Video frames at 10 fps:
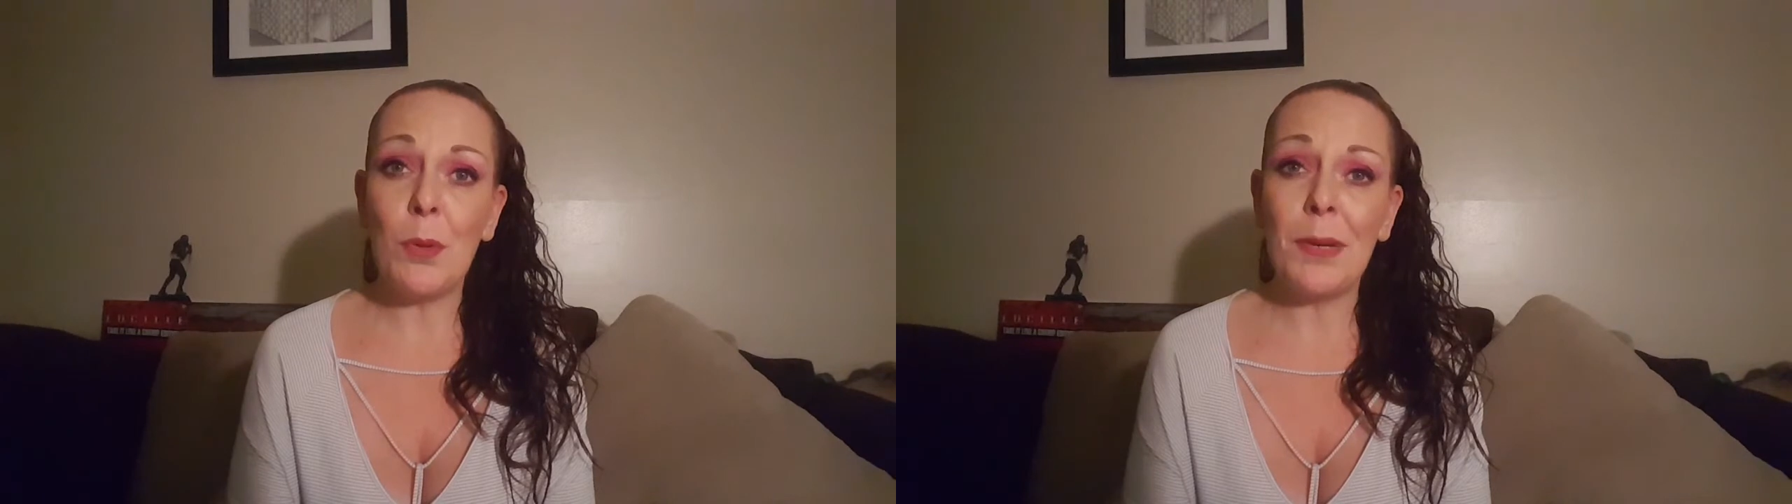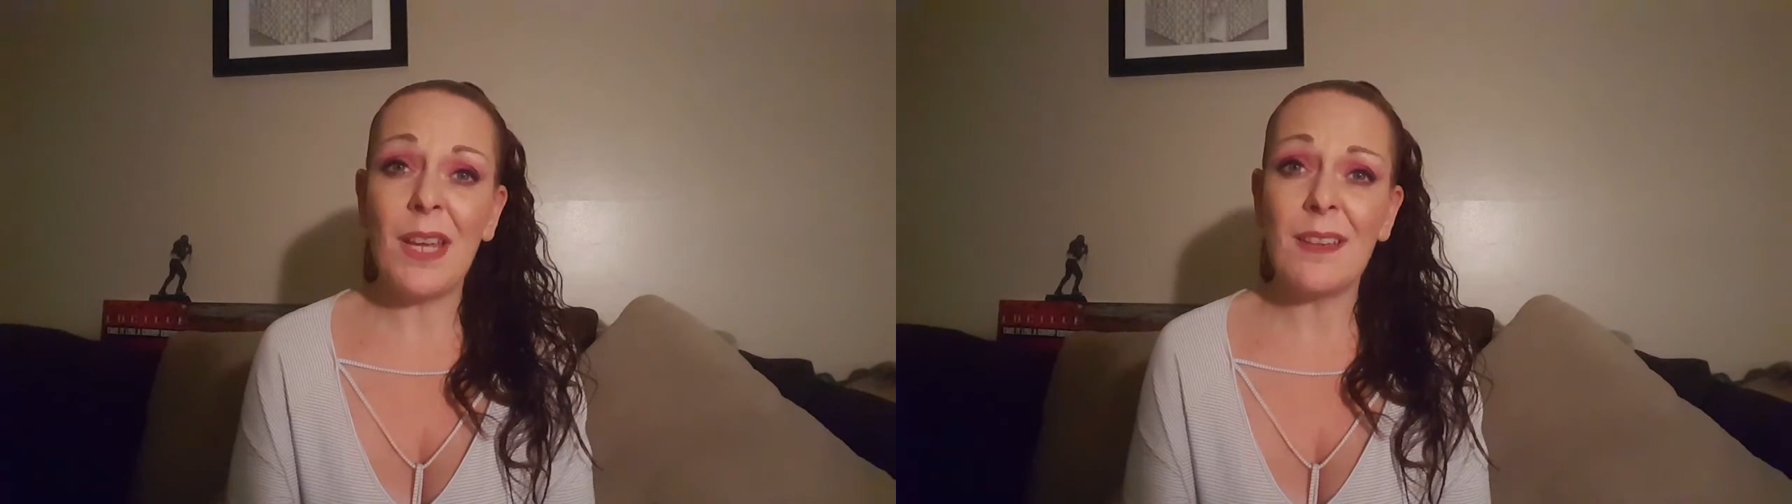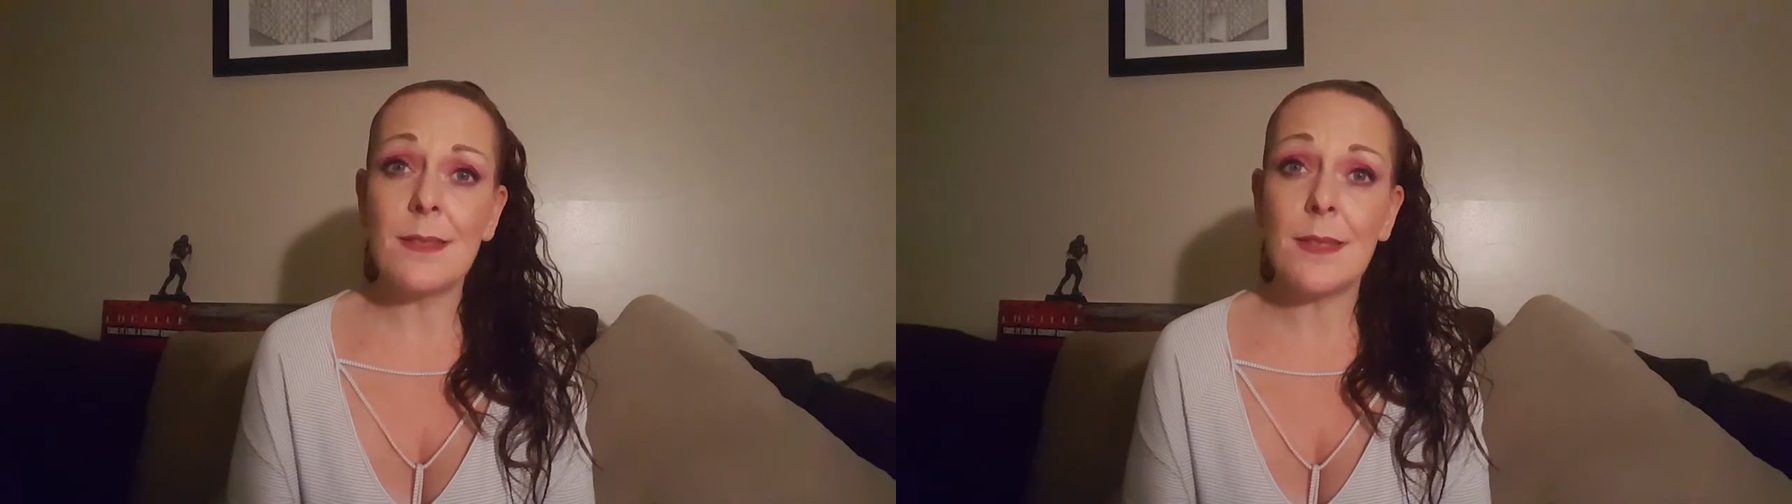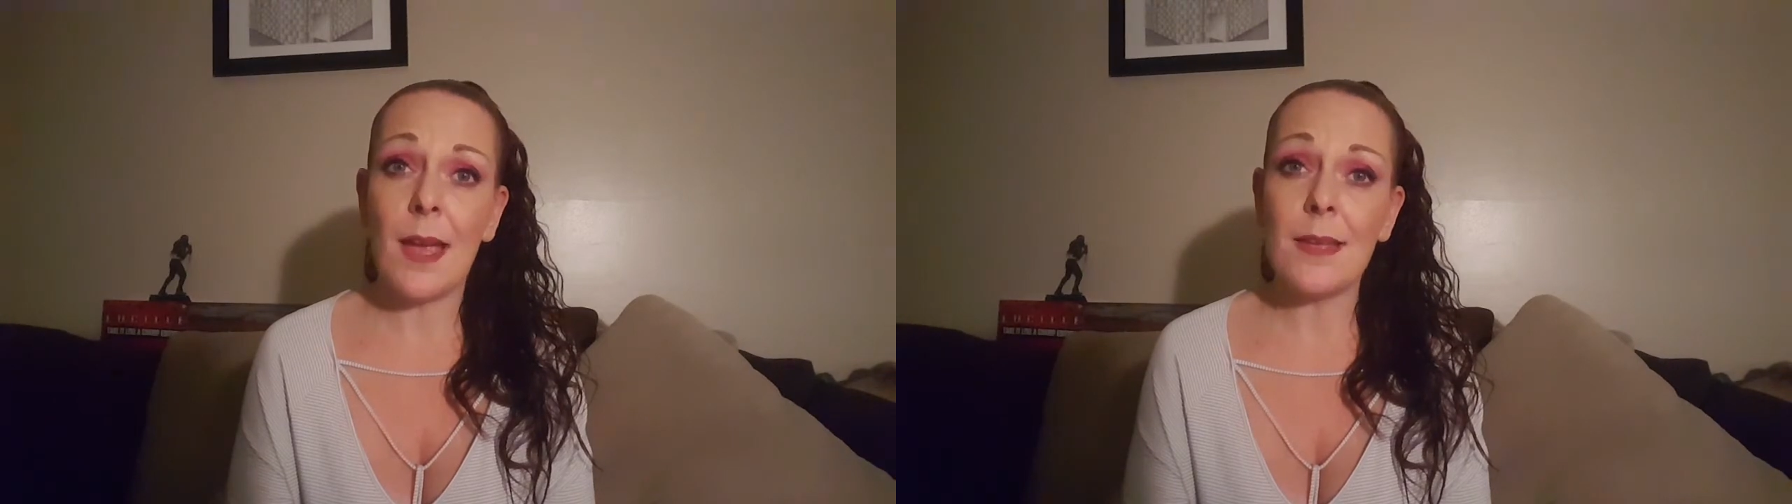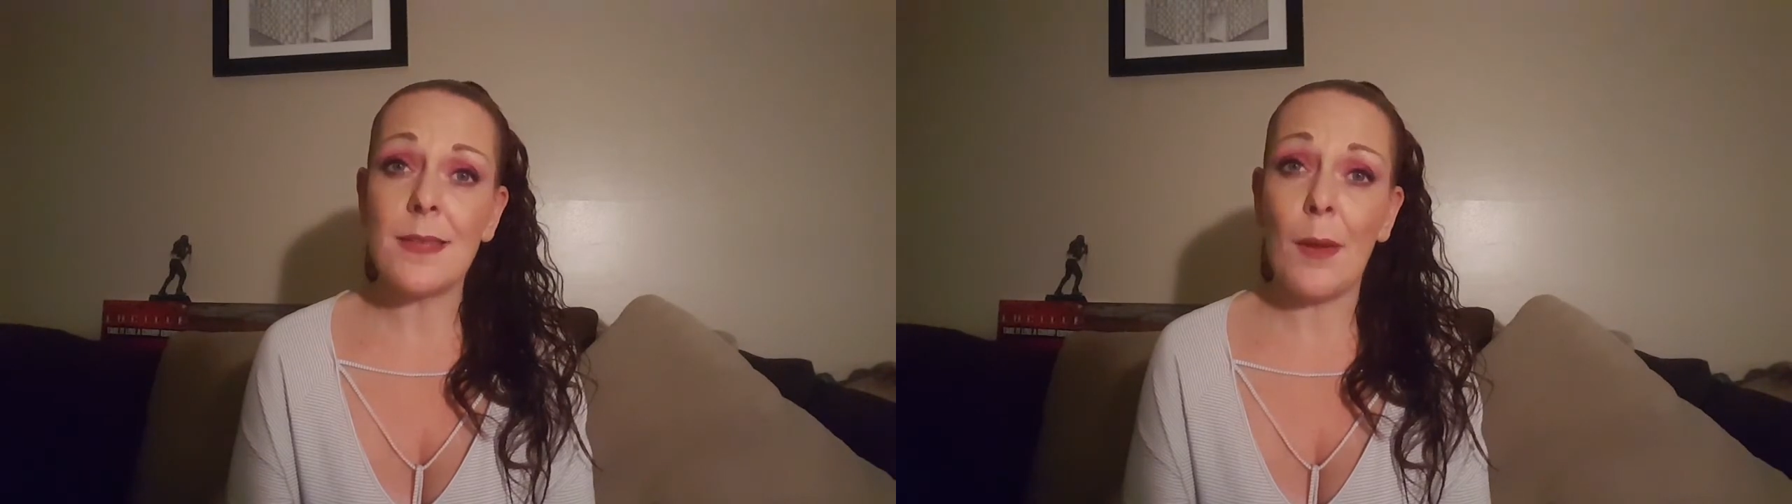nobody else
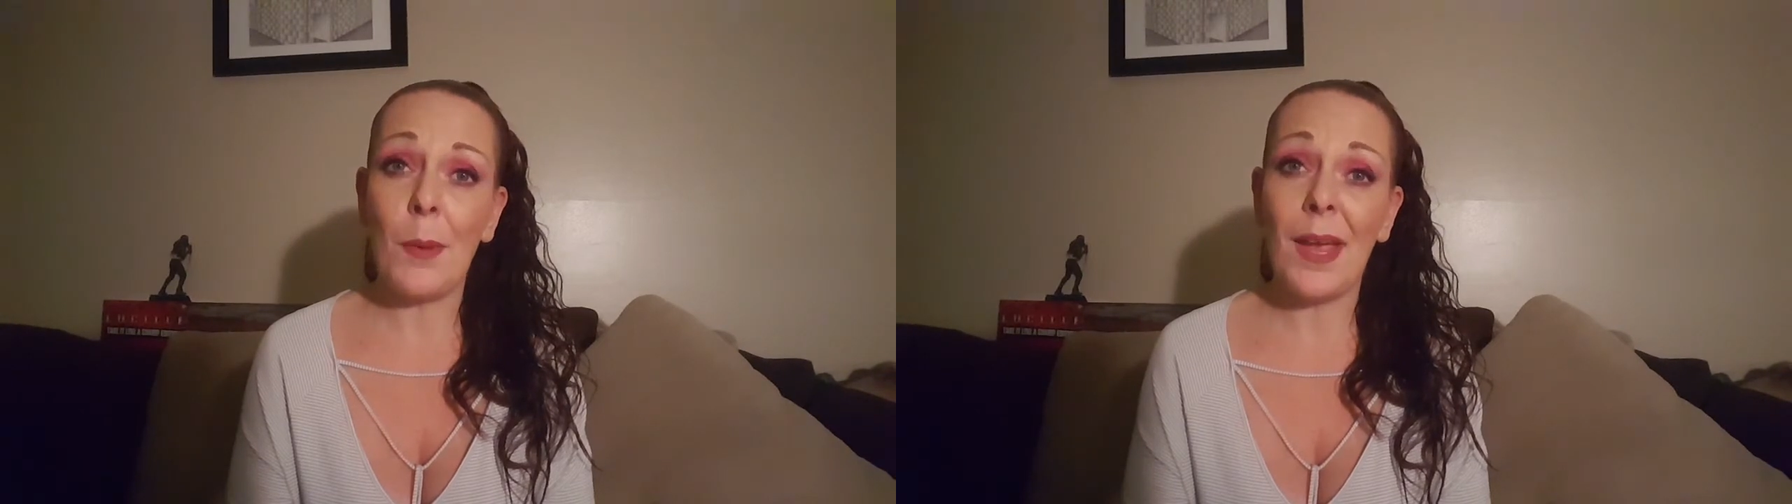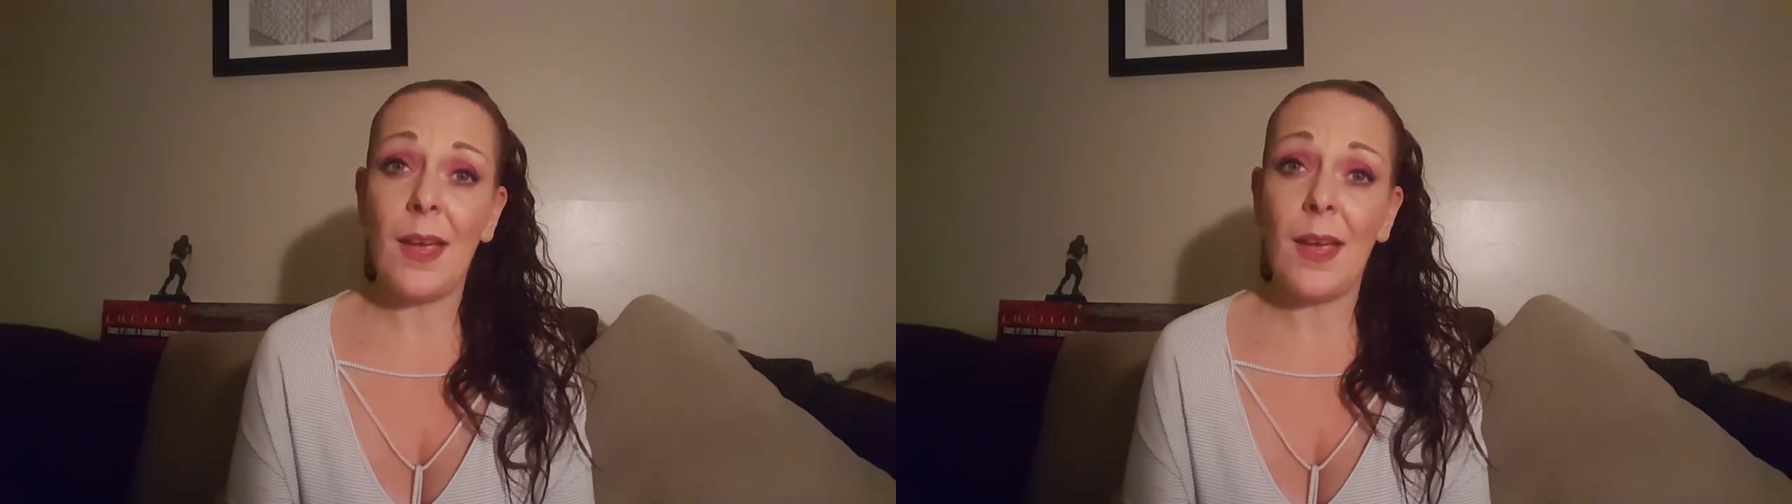dies that way,